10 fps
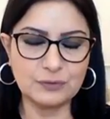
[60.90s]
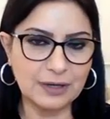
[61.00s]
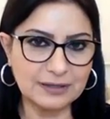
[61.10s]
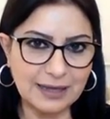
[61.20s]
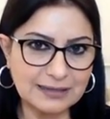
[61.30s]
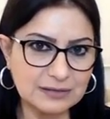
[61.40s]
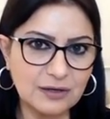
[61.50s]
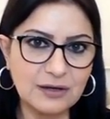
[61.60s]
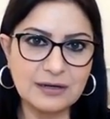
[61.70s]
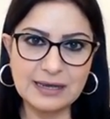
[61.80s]
and as
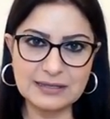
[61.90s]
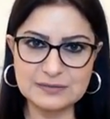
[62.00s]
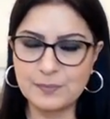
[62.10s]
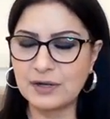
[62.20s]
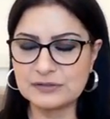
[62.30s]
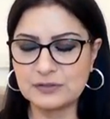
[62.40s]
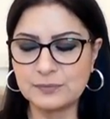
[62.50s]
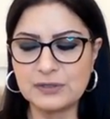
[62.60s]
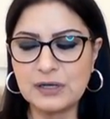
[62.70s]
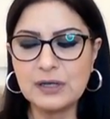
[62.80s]
early as
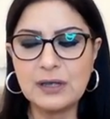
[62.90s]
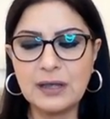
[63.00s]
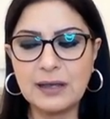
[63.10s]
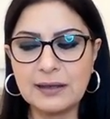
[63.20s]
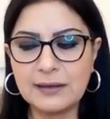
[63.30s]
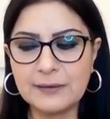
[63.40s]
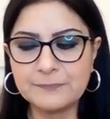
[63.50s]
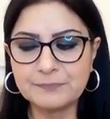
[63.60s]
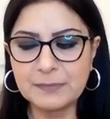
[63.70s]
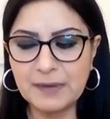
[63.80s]
possible,
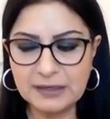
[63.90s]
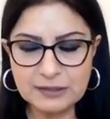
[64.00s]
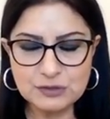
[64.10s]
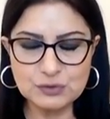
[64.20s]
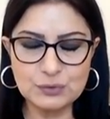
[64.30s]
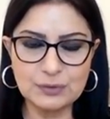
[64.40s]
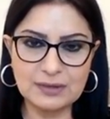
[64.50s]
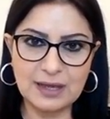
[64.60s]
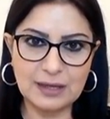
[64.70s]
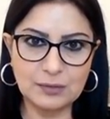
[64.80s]
making sure
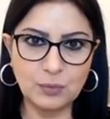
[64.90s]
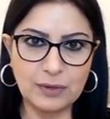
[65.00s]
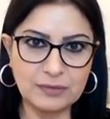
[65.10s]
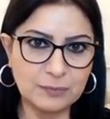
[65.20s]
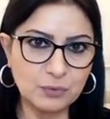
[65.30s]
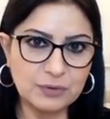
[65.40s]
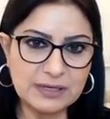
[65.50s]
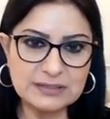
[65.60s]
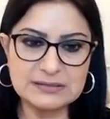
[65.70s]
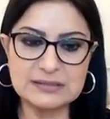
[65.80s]
that when the moon
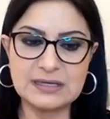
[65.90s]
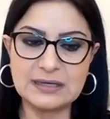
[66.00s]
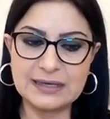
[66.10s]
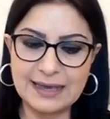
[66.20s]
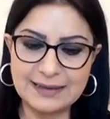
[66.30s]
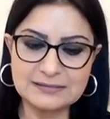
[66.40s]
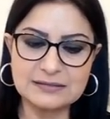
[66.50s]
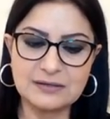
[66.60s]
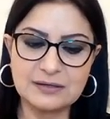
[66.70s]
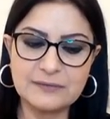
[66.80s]
is in
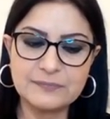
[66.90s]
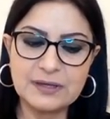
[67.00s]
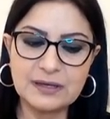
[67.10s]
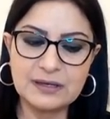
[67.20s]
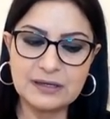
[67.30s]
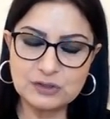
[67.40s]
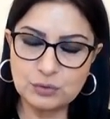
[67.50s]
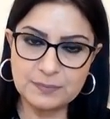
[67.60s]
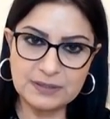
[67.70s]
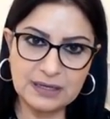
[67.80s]
Cancer, it
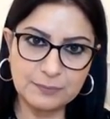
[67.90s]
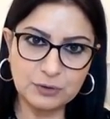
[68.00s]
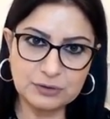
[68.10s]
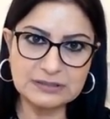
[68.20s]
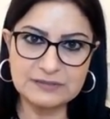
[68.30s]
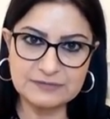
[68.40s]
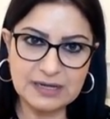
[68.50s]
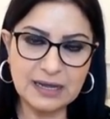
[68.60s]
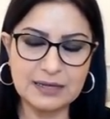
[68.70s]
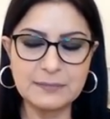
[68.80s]
should be a productive
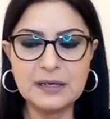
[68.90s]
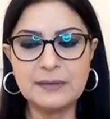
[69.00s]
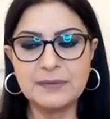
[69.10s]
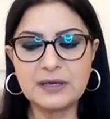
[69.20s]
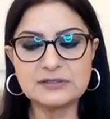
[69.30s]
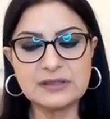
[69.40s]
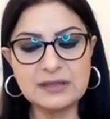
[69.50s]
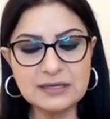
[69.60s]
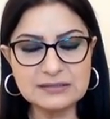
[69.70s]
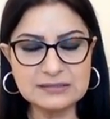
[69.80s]
time, because
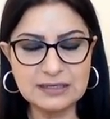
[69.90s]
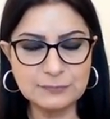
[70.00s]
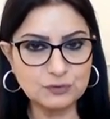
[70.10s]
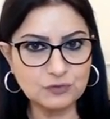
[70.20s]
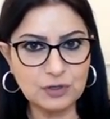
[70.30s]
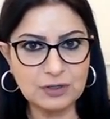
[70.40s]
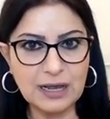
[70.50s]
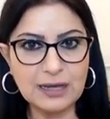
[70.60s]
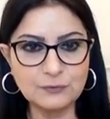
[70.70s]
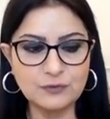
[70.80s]
things seem to turn
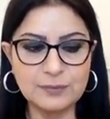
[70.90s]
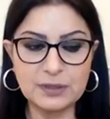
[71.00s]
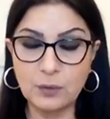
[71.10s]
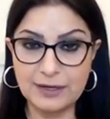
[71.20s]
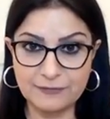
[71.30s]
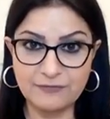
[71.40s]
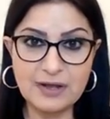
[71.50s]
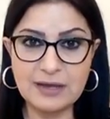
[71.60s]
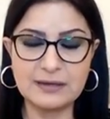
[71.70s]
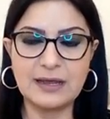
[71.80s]
out to be quite
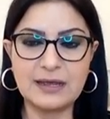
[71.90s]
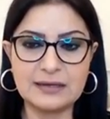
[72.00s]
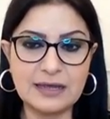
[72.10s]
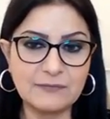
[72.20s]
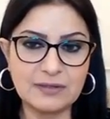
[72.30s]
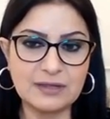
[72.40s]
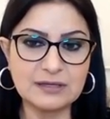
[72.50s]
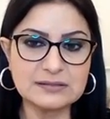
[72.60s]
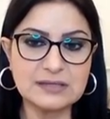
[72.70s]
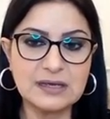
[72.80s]
fine and
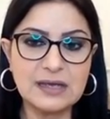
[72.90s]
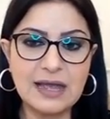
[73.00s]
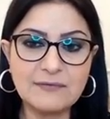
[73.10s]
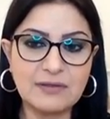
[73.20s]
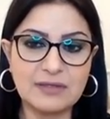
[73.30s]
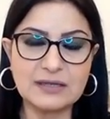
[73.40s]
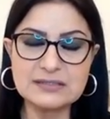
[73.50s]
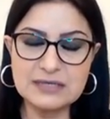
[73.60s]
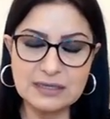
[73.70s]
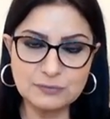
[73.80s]
everything
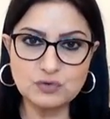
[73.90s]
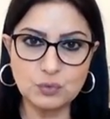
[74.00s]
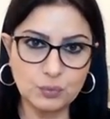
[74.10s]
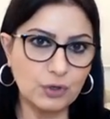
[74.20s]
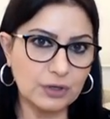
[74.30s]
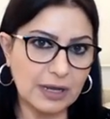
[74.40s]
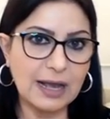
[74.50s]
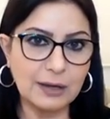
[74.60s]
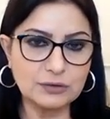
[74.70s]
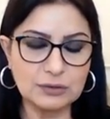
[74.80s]
seems to work
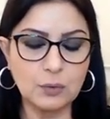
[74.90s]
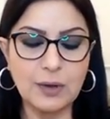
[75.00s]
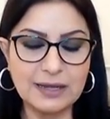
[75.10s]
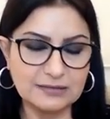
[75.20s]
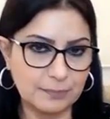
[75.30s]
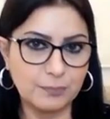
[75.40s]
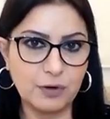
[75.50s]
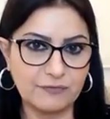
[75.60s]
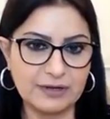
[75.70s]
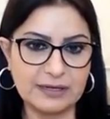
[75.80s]
out quite
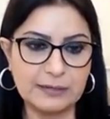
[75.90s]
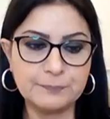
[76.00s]
perfectly.